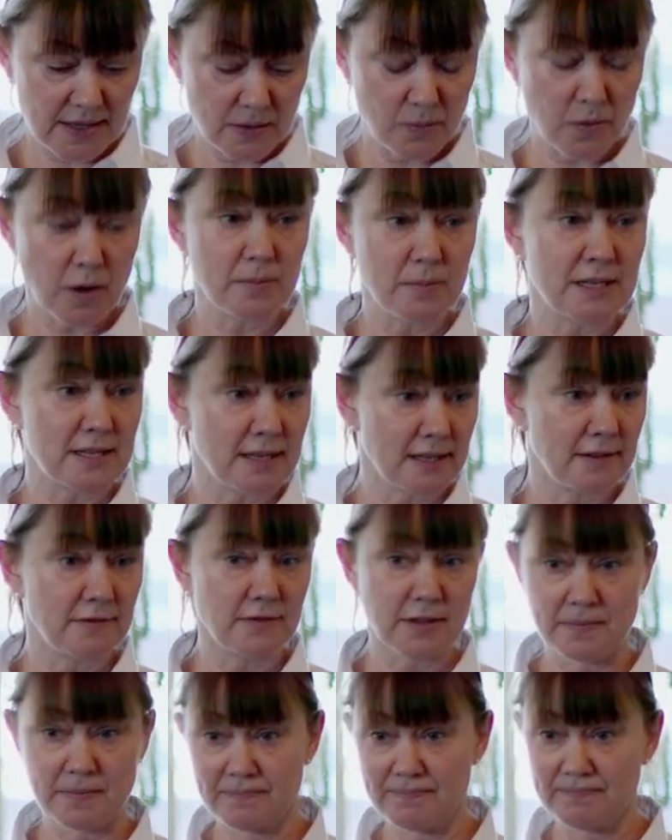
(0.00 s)
they want me to
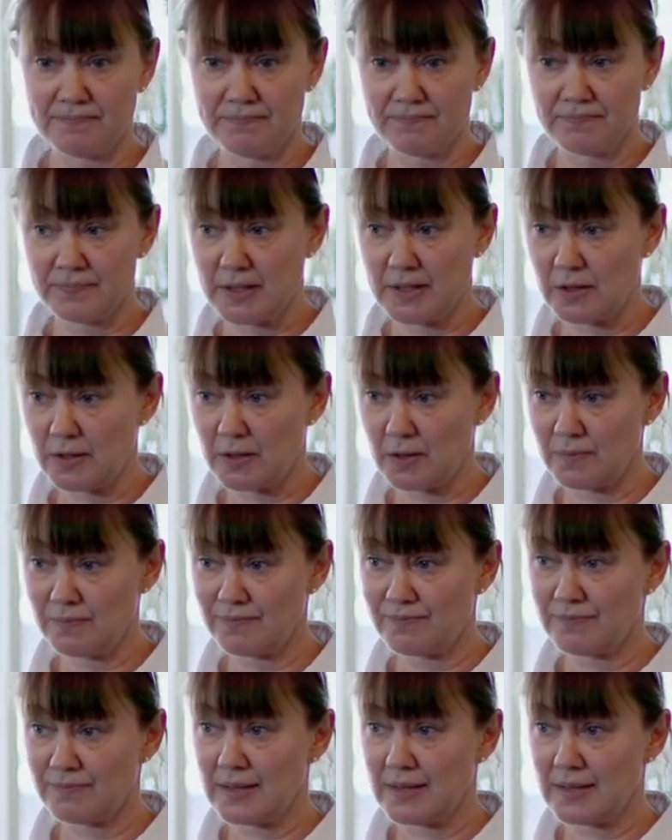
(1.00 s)
give them, you know,